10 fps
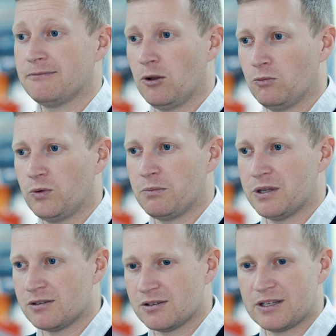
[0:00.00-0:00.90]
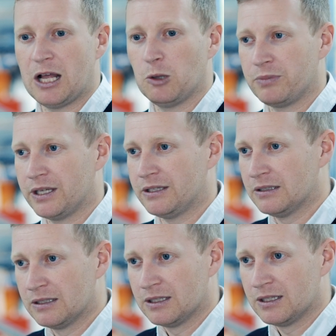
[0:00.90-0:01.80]
involved with the business and helping
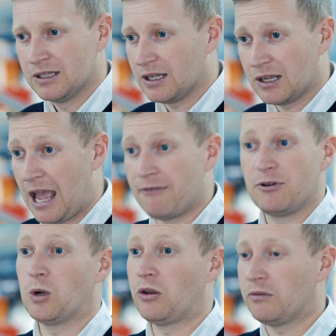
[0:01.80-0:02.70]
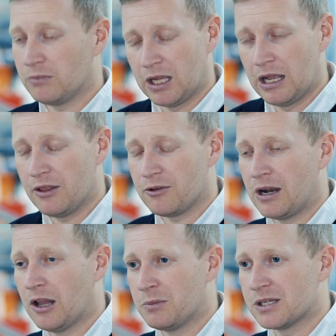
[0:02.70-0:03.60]
everyone
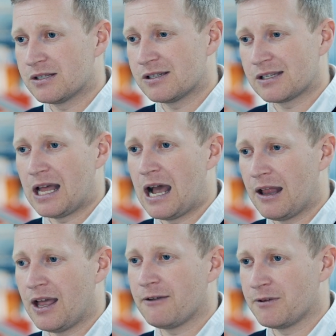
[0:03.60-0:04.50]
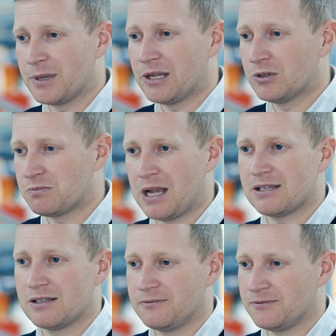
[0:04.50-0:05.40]
throughout the business. So that for me was
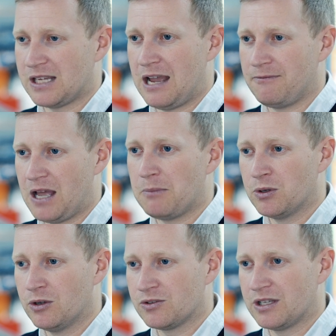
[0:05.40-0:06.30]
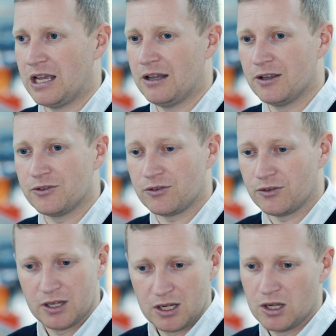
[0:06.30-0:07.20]
massive, to have that person there
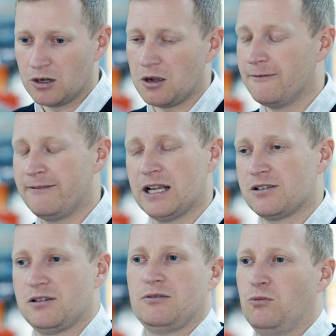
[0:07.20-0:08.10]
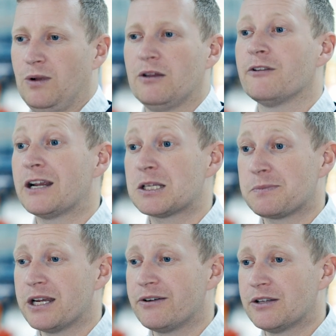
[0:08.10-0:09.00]
that's got a vast wealth of
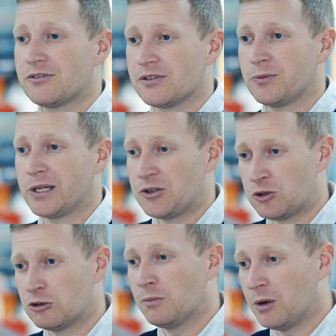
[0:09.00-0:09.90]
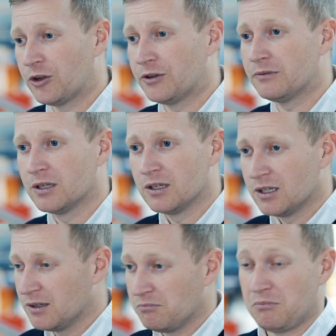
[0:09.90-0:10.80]
experience that we can draw upon
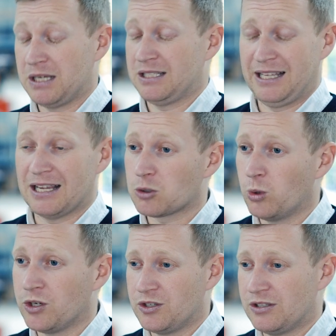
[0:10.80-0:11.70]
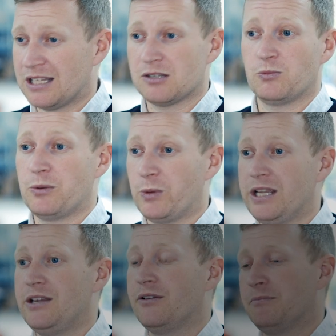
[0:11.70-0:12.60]
and basically ask questions as and when we
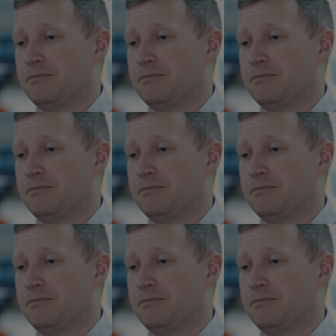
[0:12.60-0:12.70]
need.